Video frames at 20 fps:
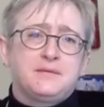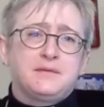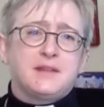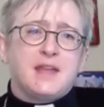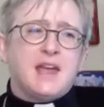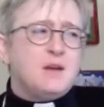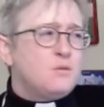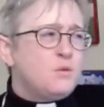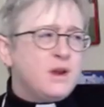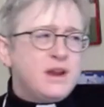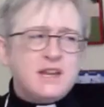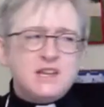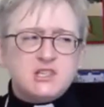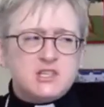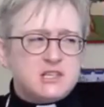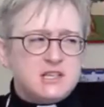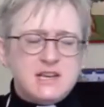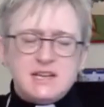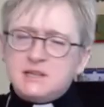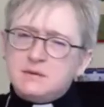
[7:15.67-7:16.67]
And we
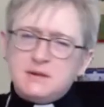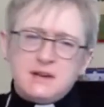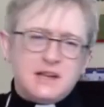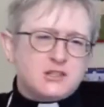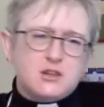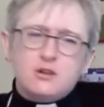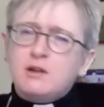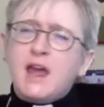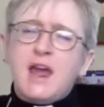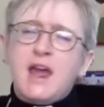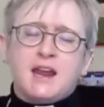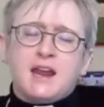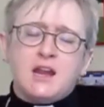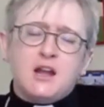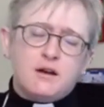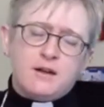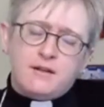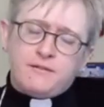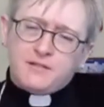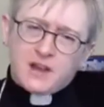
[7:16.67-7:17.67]
just need to, it's okay. You
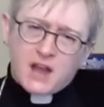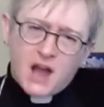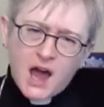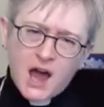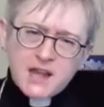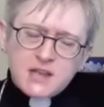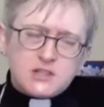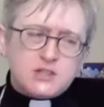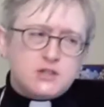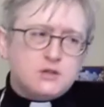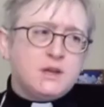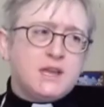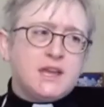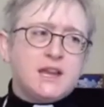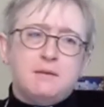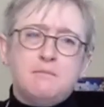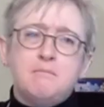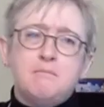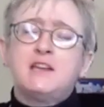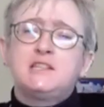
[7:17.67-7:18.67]
know, if God is doing it,
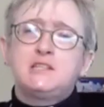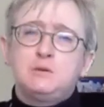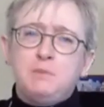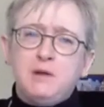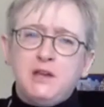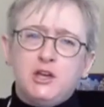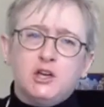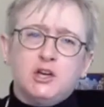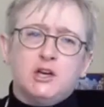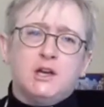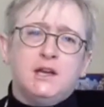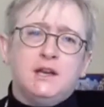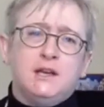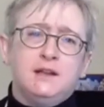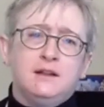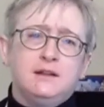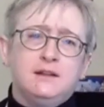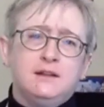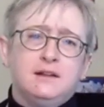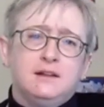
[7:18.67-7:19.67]
it must be good
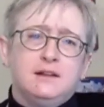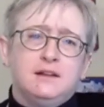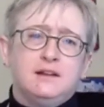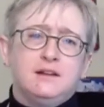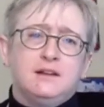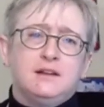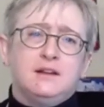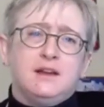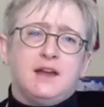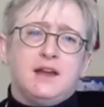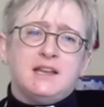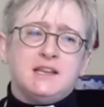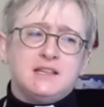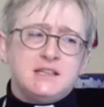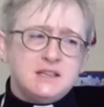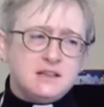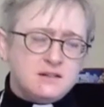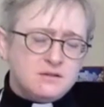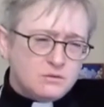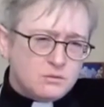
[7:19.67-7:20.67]
and
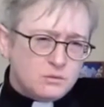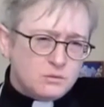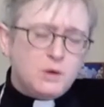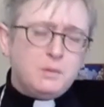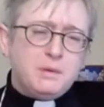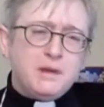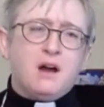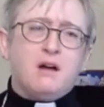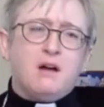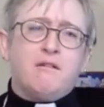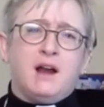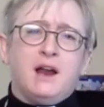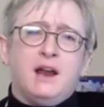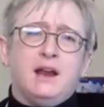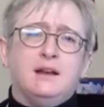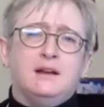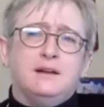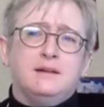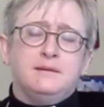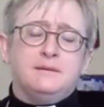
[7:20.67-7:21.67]
we'll be all right.